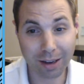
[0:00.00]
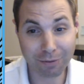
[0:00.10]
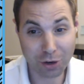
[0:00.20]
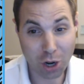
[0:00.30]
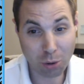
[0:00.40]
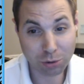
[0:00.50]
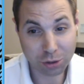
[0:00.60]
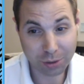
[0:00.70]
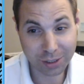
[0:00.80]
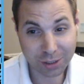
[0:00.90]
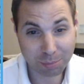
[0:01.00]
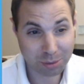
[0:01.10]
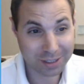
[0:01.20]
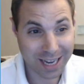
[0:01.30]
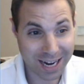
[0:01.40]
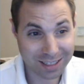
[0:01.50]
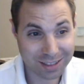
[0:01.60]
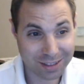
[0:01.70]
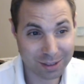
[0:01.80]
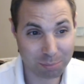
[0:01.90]
have no duty to
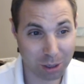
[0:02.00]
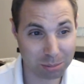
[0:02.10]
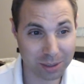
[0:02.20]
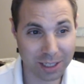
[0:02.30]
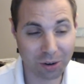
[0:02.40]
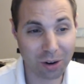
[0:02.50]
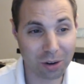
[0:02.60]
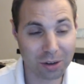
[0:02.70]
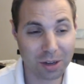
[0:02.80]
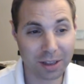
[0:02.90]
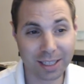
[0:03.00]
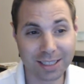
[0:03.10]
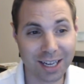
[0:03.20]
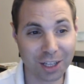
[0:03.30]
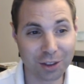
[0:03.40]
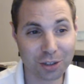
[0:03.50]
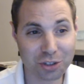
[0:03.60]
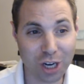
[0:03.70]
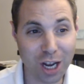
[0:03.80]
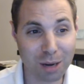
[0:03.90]
protect the public at all. That's not their
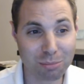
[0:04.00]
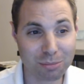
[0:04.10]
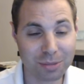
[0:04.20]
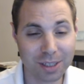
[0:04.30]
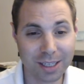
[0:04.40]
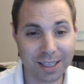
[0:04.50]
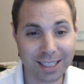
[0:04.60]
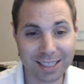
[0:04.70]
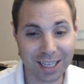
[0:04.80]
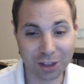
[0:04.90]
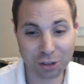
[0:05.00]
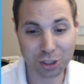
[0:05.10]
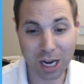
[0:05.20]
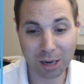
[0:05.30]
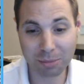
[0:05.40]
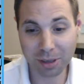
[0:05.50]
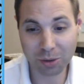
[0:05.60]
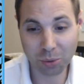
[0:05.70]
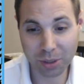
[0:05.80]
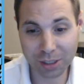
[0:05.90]
job. That's not their job.
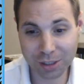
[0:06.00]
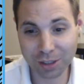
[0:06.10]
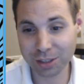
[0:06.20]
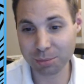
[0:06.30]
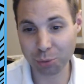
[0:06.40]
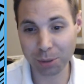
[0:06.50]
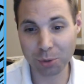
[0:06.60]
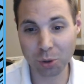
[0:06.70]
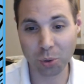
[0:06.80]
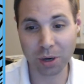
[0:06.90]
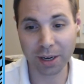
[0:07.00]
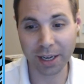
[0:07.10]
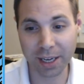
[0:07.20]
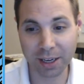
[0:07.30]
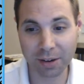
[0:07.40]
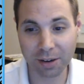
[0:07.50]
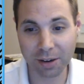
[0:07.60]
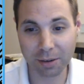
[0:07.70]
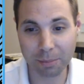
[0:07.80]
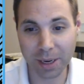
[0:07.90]
According to the Supreme Court
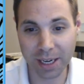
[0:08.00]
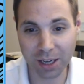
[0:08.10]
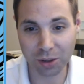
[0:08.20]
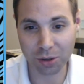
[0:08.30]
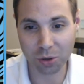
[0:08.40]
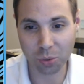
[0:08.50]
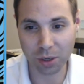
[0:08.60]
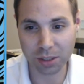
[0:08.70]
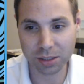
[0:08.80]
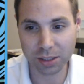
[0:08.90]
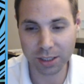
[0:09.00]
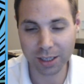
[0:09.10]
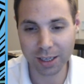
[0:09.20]
and many other courts,